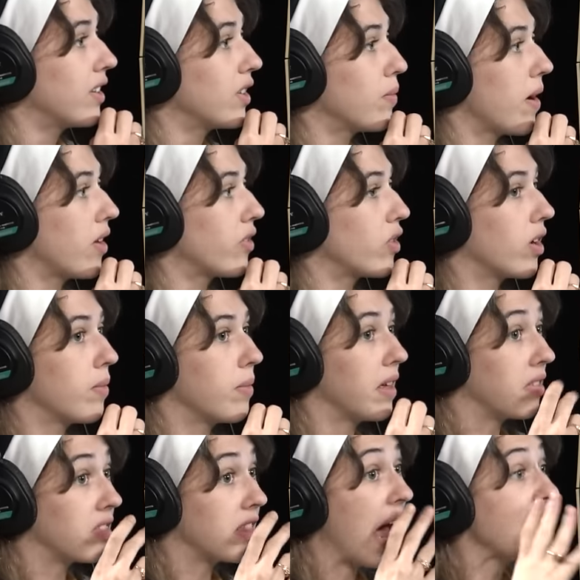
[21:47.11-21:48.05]
your mouth, you're gonna be
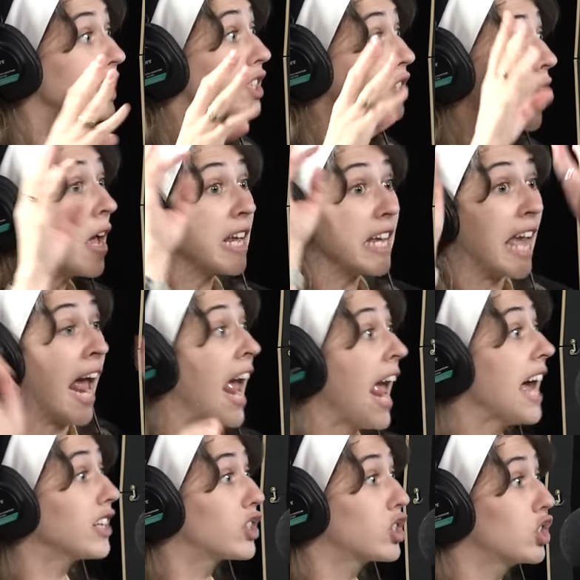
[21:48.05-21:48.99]
like, "That's
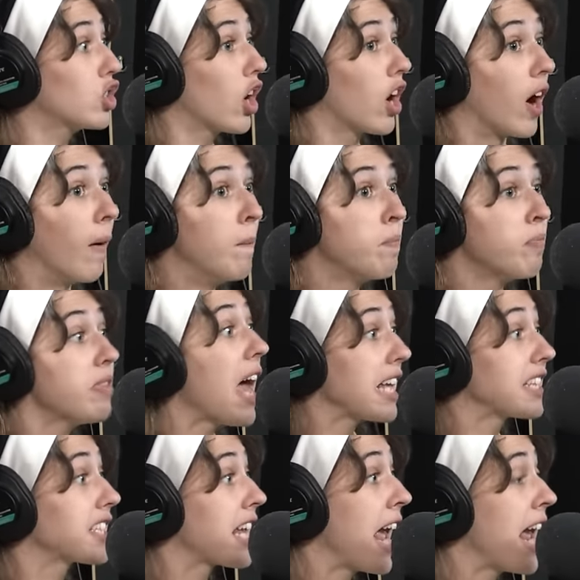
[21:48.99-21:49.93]
cancer.
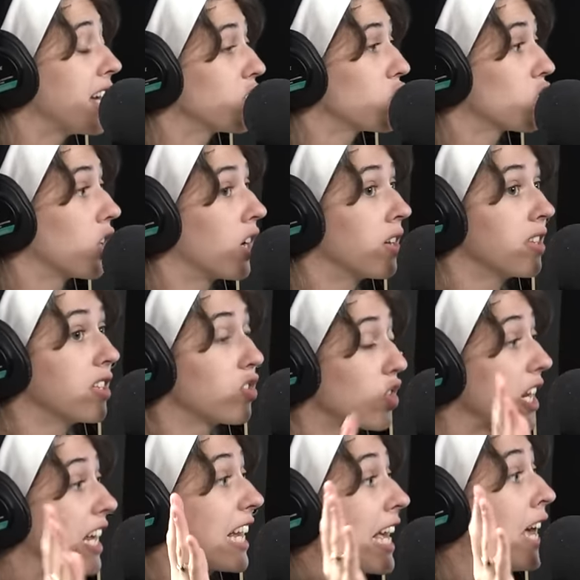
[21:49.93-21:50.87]
That's cancer. This is
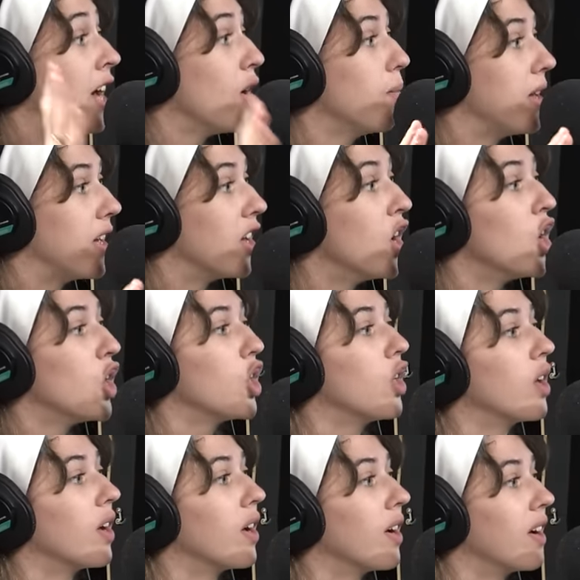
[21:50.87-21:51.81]
gonna kill me." Speak
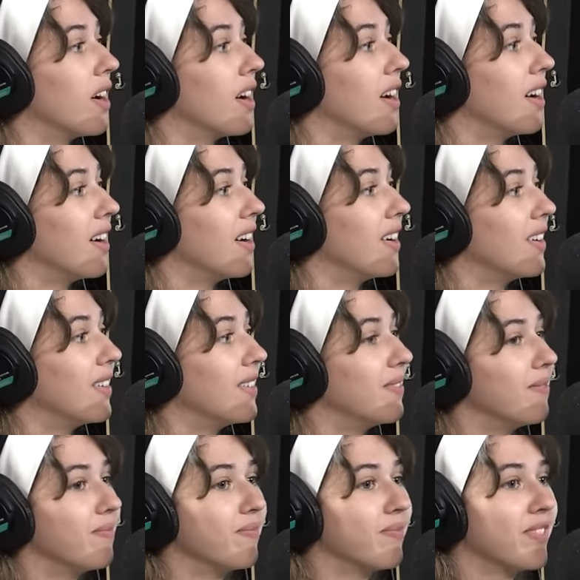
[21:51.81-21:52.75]
for yourself.
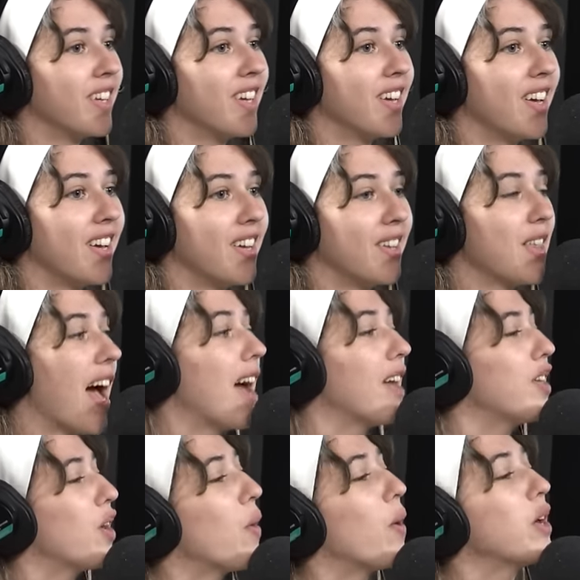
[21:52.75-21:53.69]
Also, yeah,
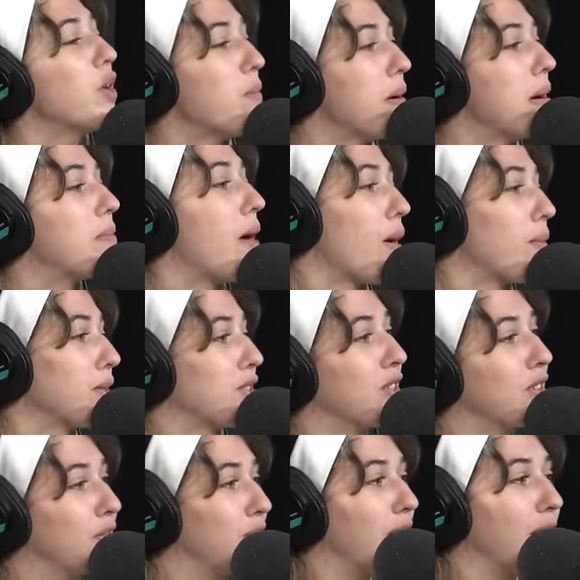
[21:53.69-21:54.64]
like, you know what? You put marbles in
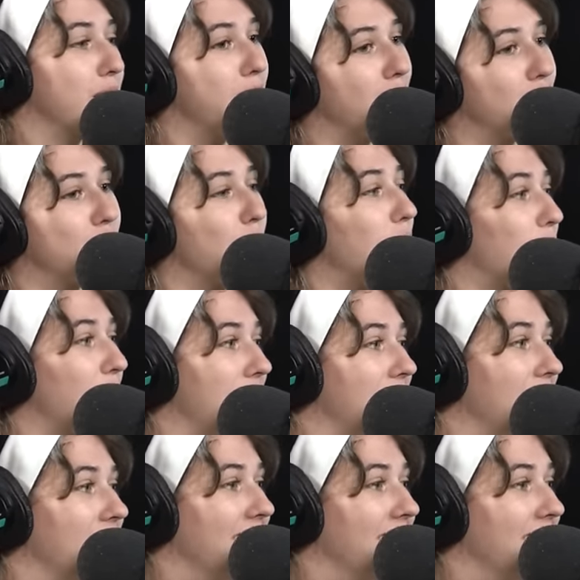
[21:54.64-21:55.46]
your fucking mouth, so what do I? Know? I